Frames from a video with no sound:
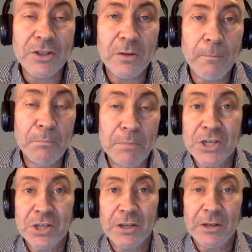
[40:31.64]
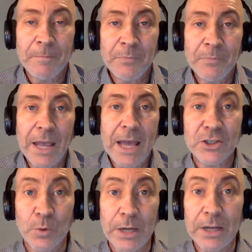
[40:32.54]
mission
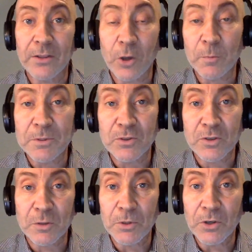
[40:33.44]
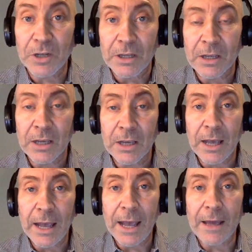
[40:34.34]
as creating the open source community.
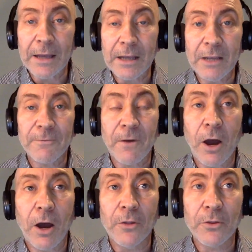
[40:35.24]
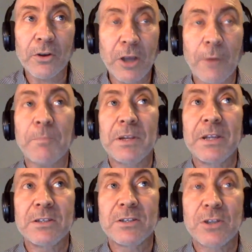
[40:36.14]
And if other
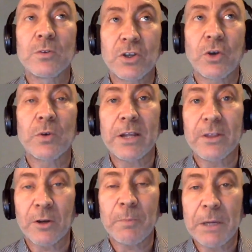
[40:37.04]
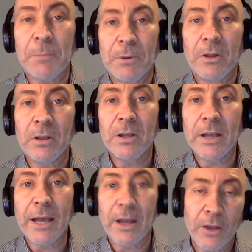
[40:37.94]
companies don't donate their people,
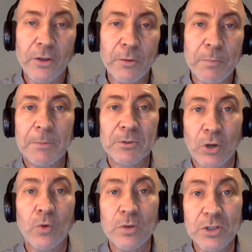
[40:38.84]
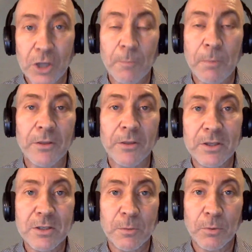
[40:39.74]
and other people don't jump on
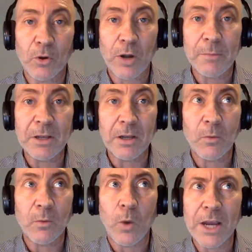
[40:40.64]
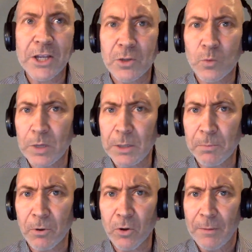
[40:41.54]
this to program it, why should we
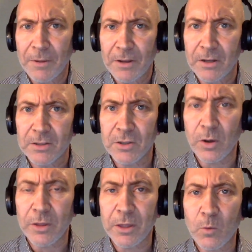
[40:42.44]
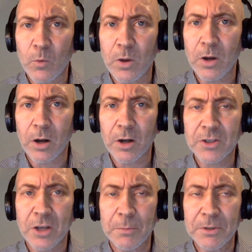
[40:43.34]
program it? So I think what our
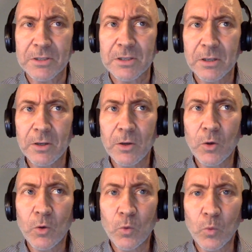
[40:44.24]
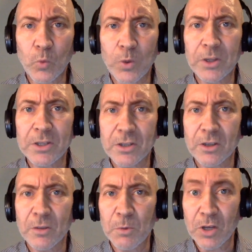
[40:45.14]
job is really to
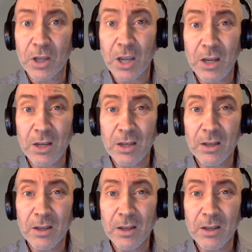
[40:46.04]
communicate,